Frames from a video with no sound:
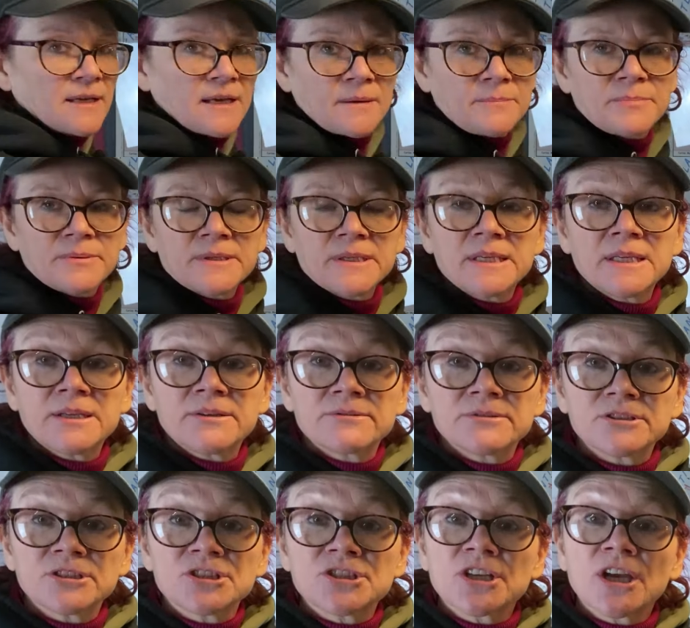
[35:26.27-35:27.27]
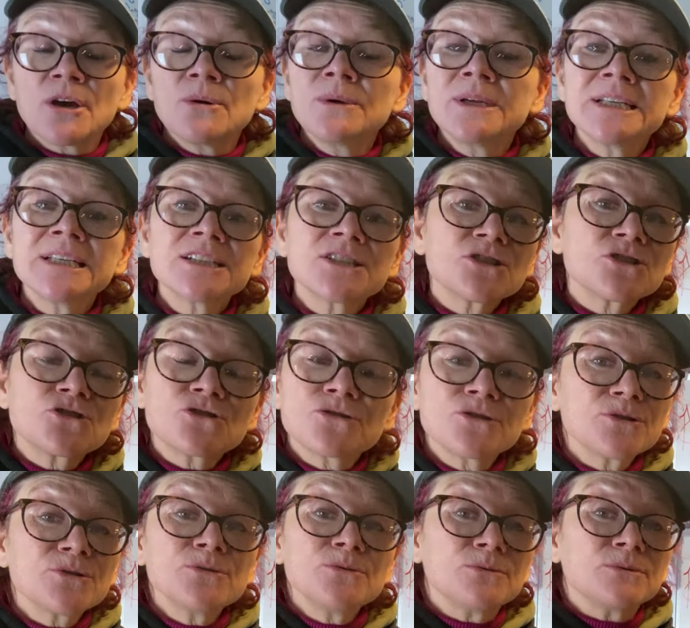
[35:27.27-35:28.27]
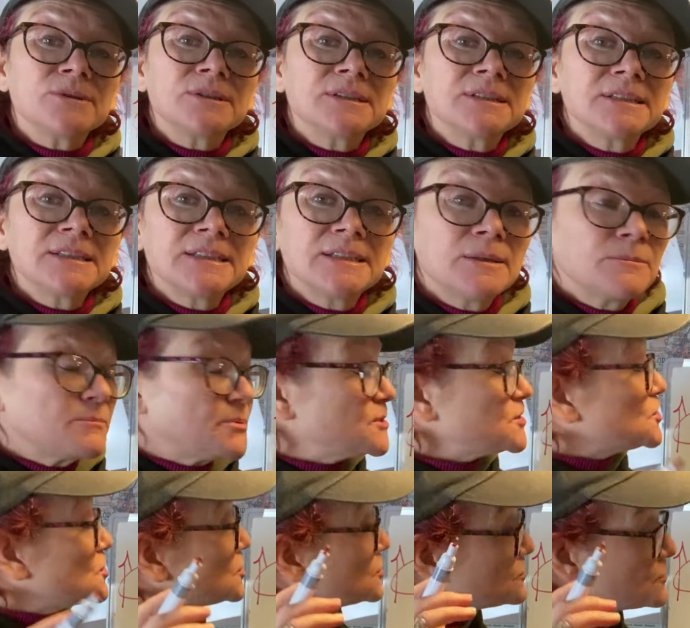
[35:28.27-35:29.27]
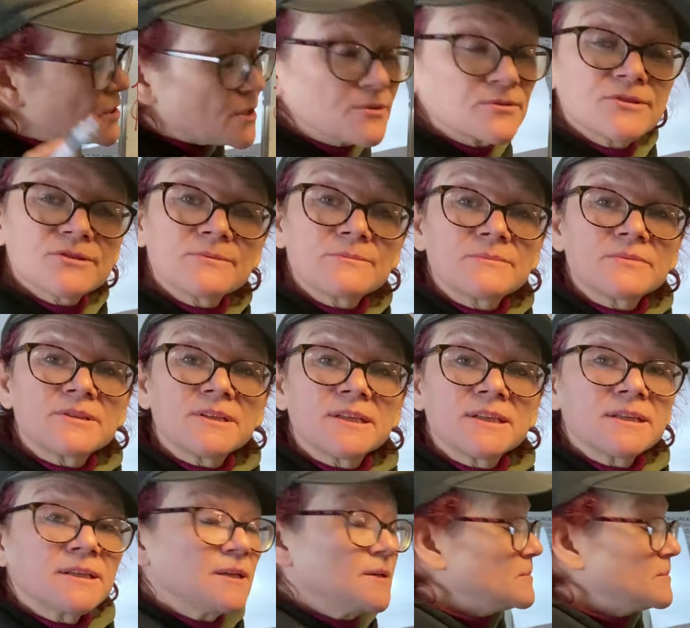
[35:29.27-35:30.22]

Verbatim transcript: happen here at the toe. And it's true. But do you know something?